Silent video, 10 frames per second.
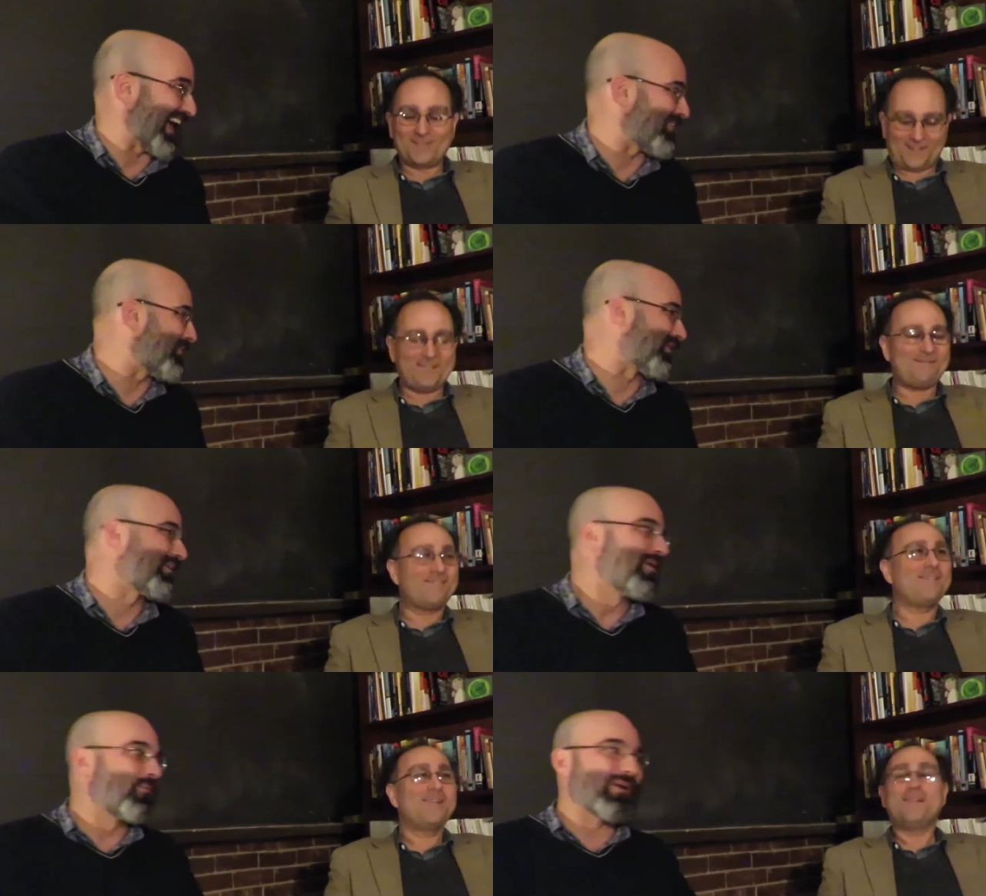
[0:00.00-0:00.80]
Speaker 1: that or
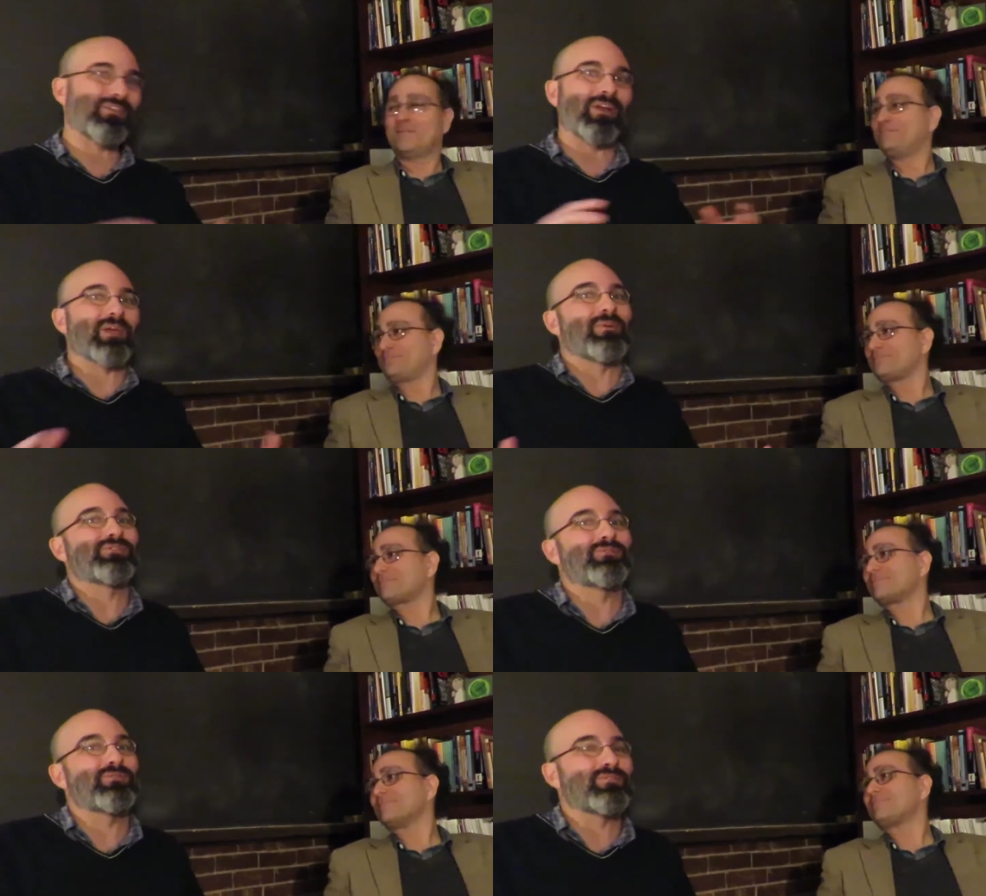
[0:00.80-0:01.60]
we're the only ones
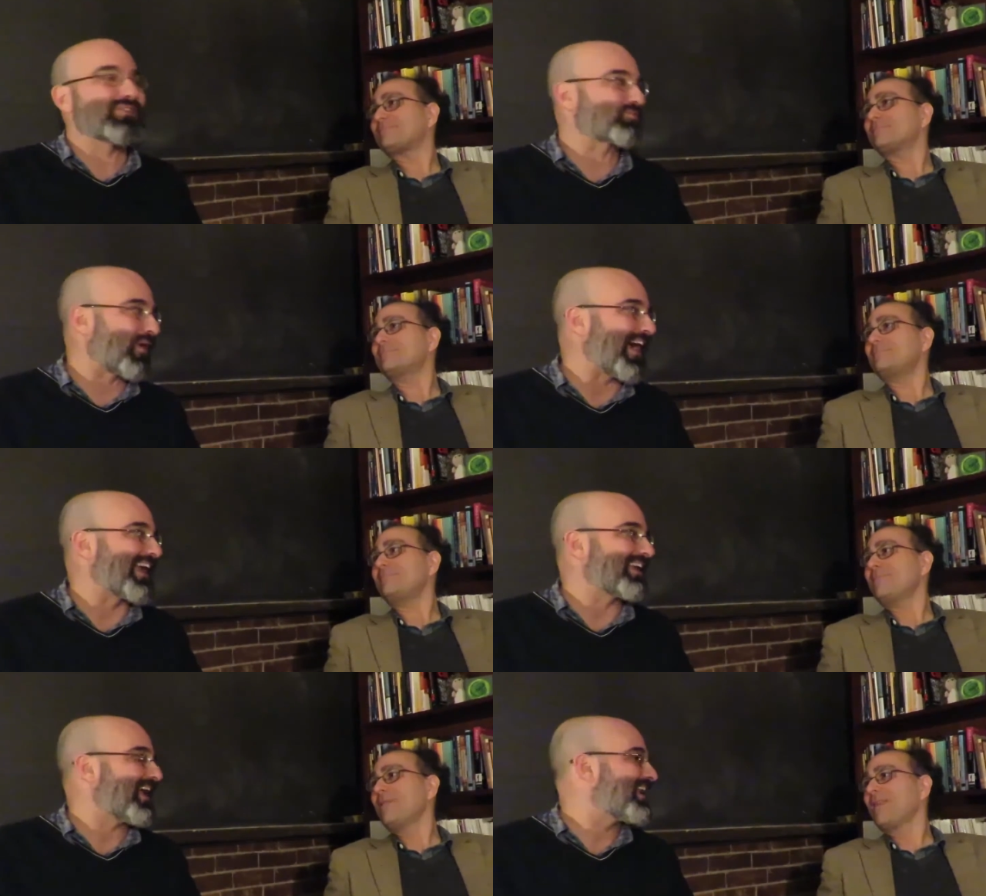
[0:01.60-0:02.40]
who do this
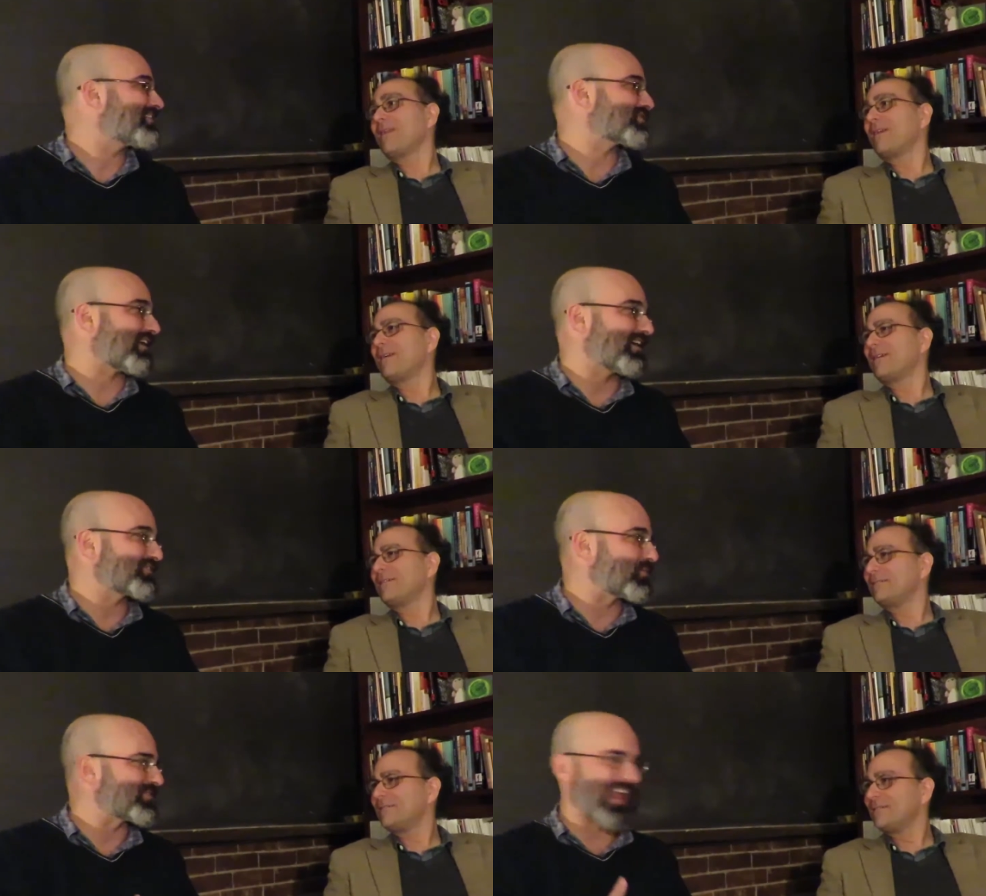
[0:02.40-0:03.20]
right and as a
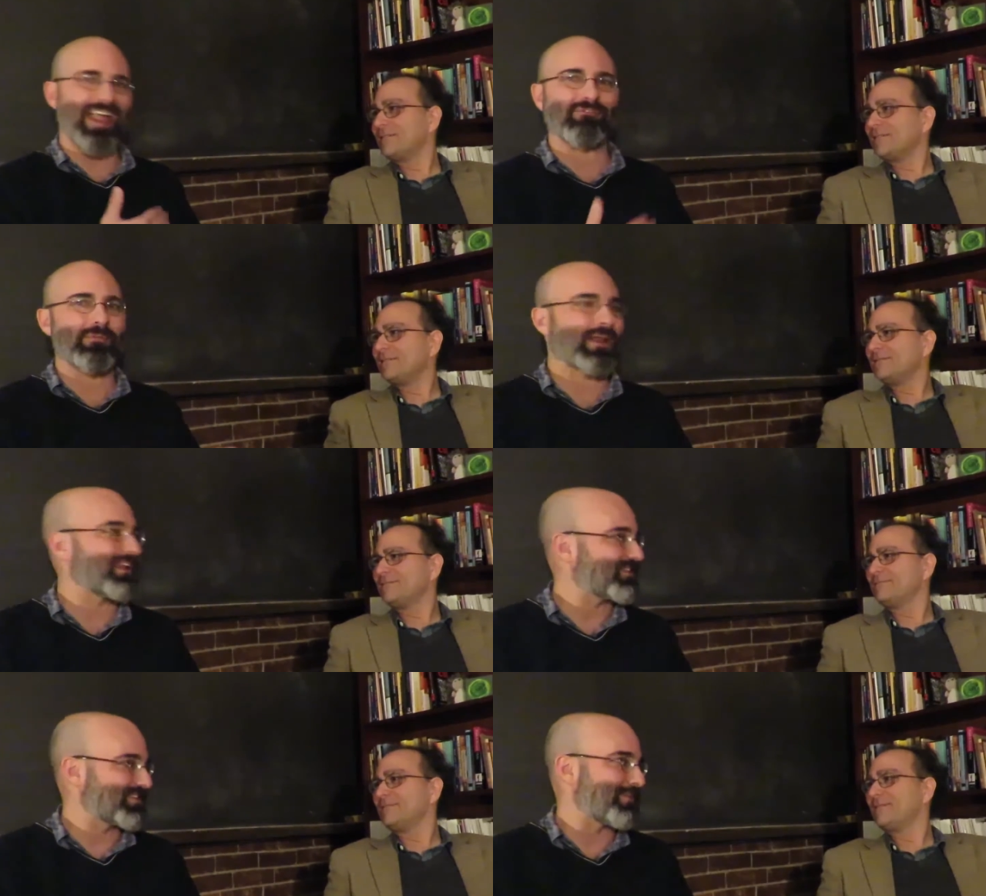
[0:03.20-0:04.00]
consequence everybody
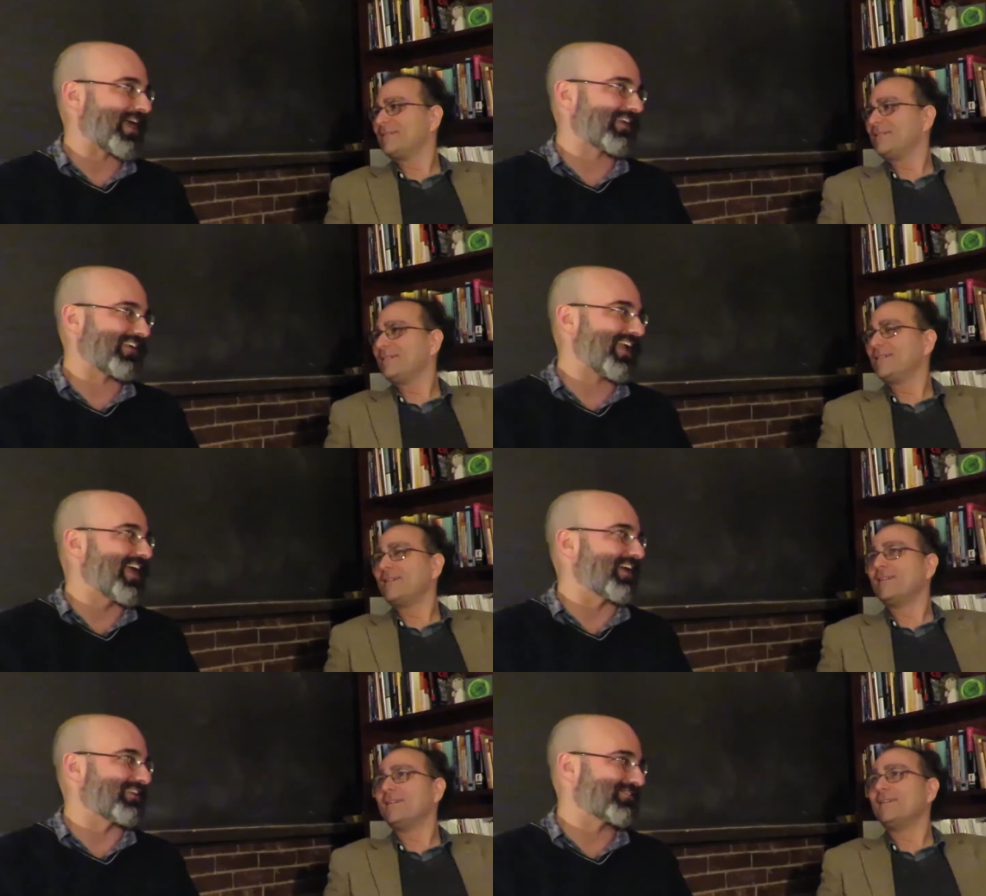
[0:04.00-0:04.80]
gets the back of the
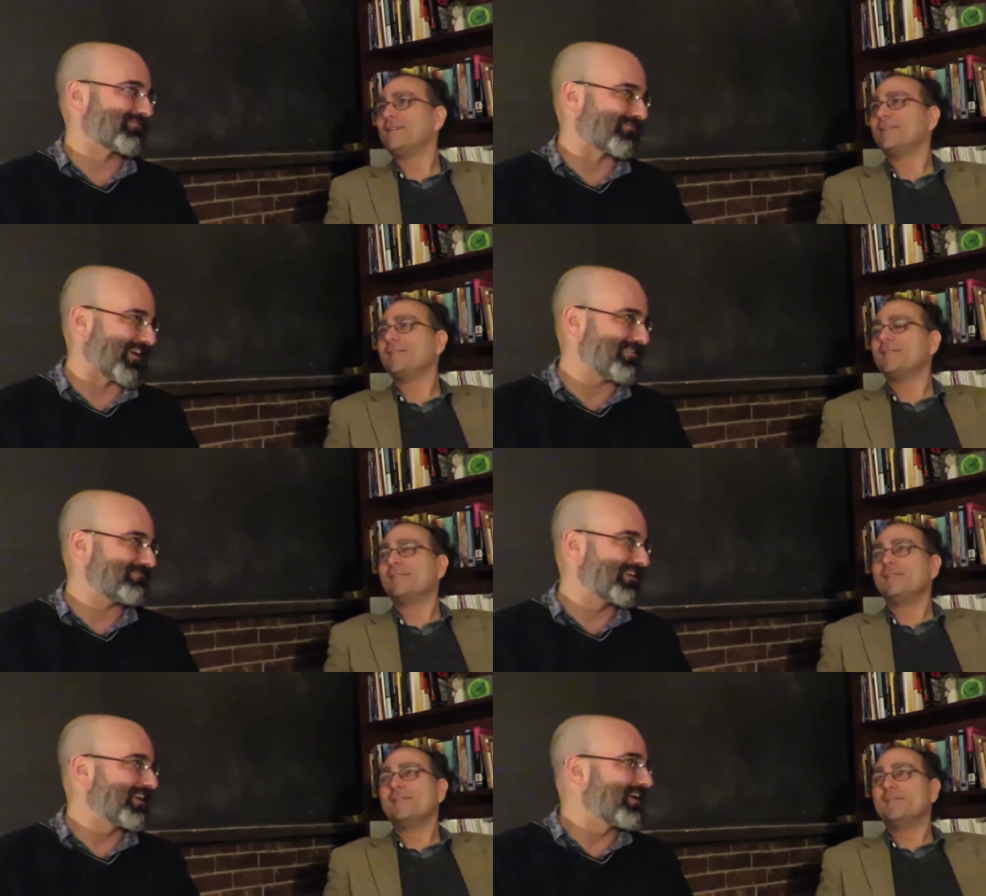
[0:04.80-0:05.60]
hand right
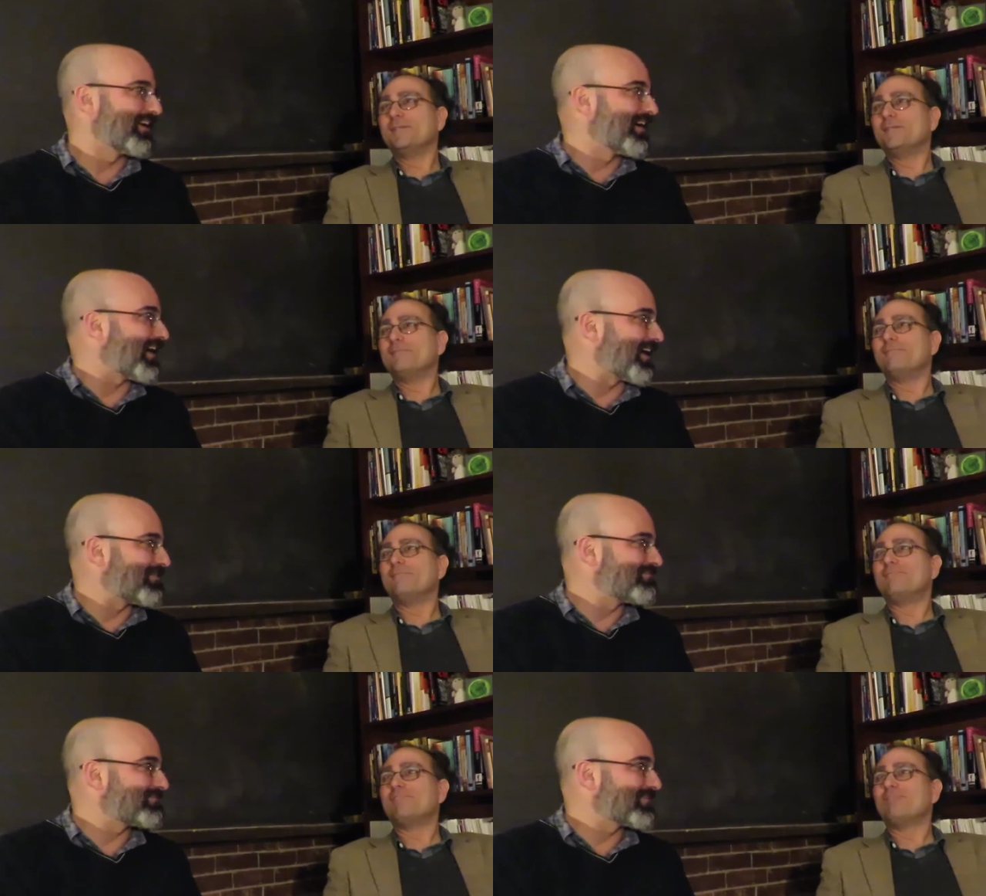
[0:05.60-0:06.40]

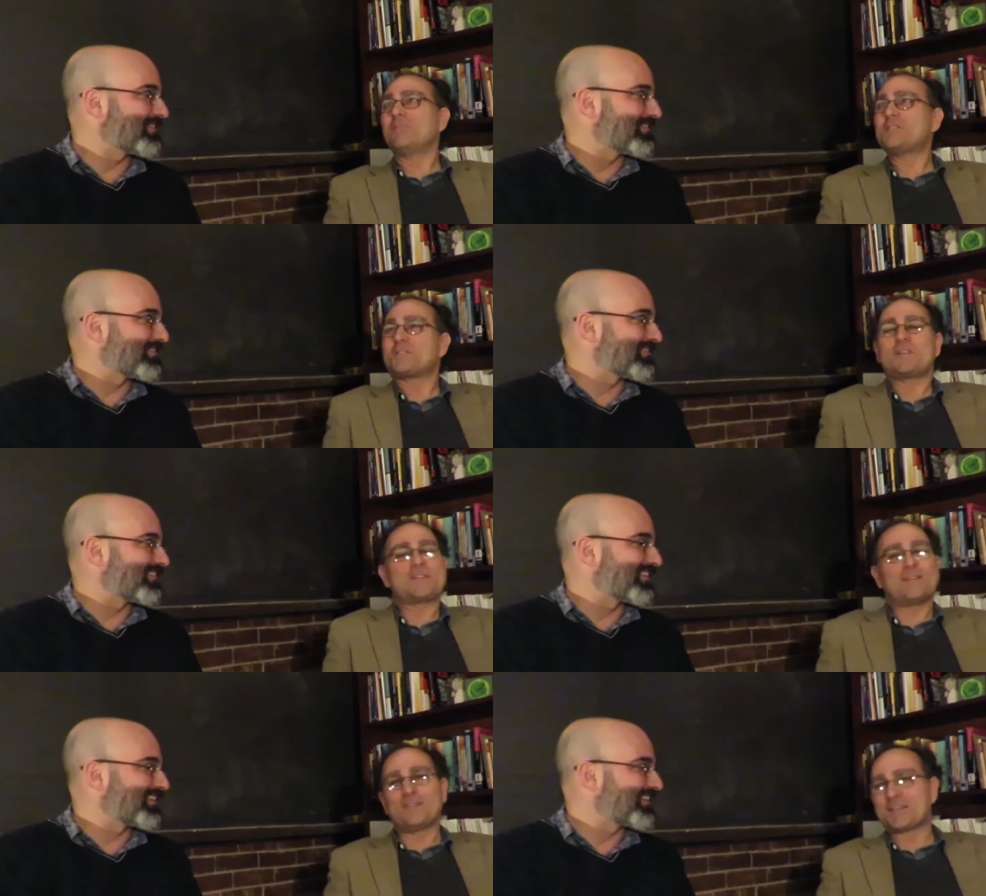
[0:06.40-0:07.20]
um, which
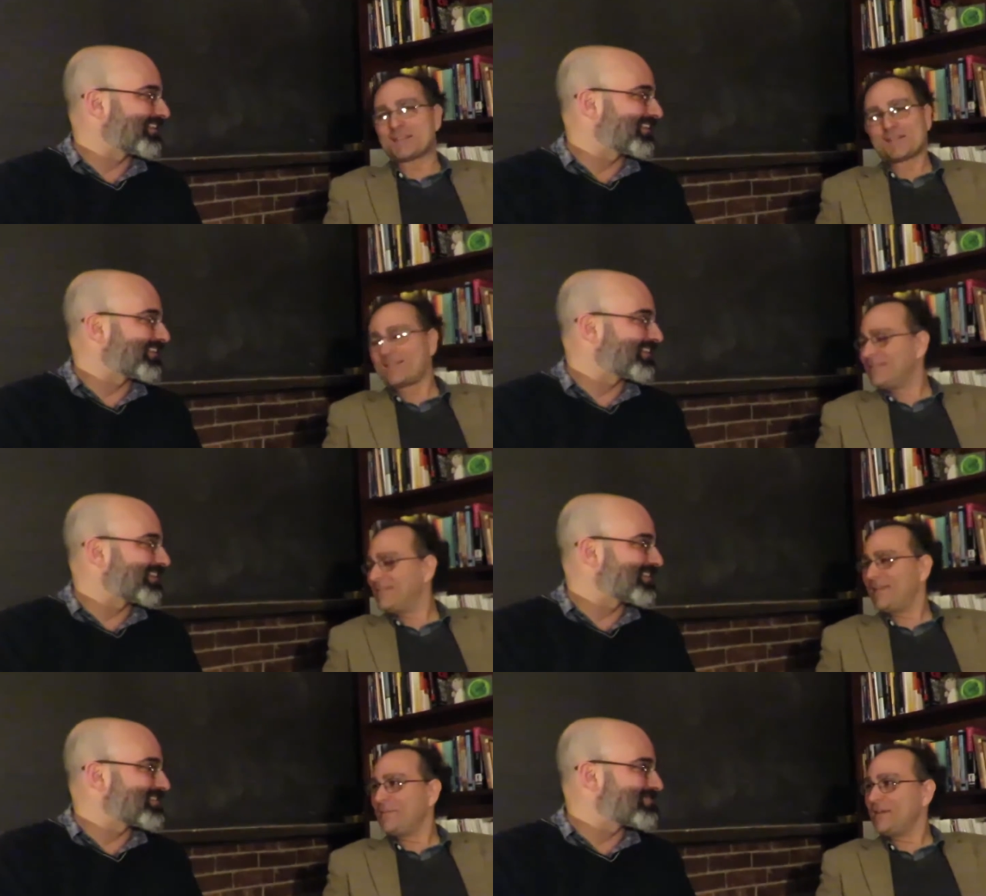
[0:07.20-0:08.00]
just looks
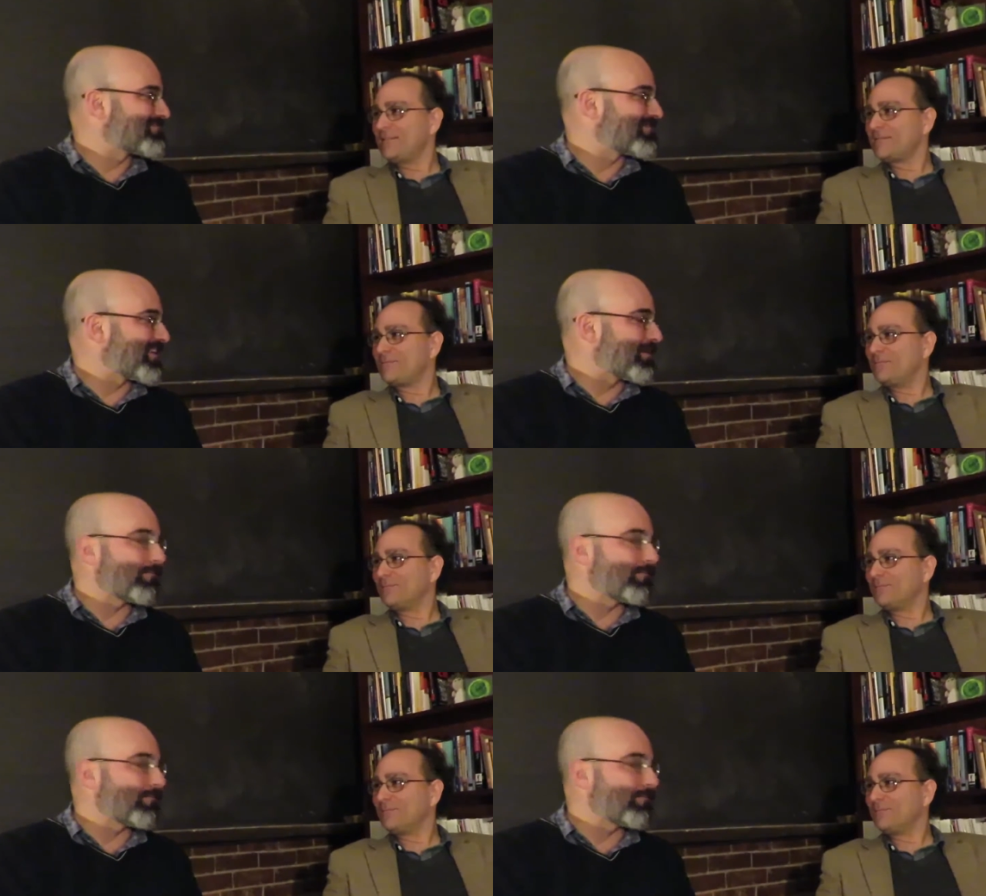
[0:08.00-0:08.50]
i mean